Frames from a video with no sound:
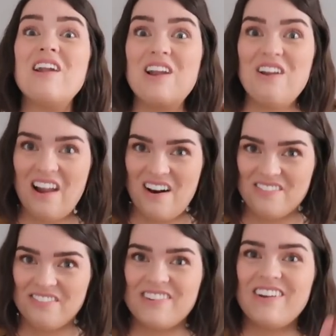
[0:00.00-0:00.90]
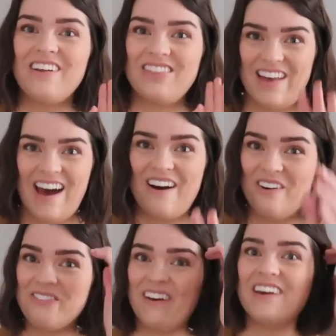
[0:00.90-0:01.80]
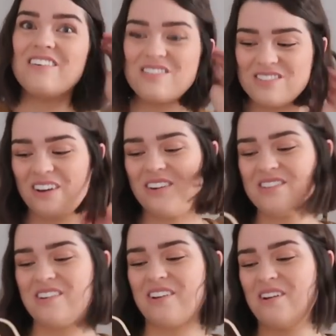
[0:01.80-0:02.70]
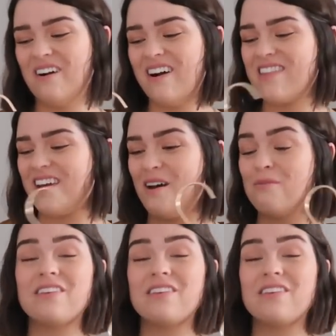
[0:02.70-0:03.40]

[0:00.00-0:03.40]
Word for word: loved that outfit so so so much um,